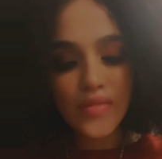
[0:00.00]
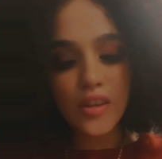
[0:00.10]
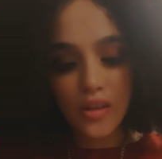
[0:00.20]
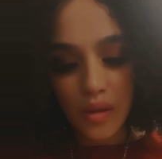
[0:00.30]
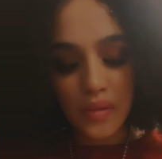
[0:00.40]

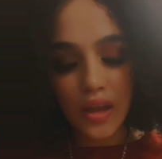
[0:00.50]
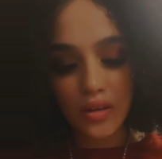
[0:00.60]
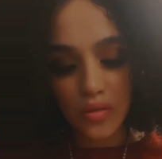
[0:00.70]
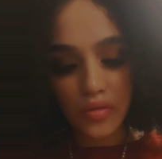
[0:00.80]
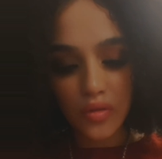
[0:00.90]
You're coming out
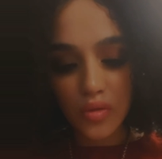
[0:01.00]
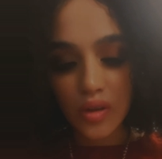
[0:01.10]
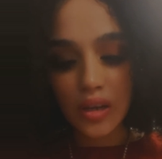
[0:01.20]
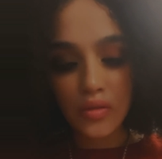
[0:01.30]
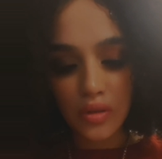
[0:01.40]
of a
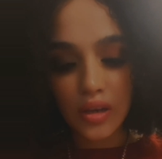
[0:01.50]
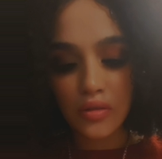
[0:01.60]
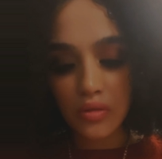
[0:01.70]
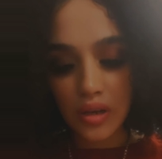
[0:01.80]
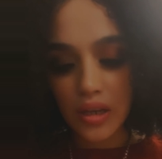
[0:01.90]
really, really,
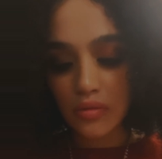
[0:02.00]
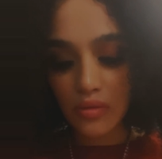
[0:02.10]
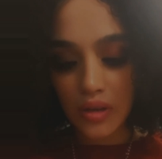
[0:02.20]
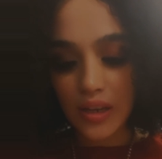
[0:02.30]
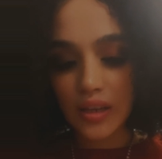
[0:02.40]
really,
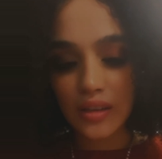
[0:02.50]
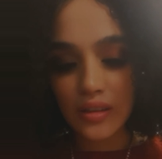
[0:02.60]
really,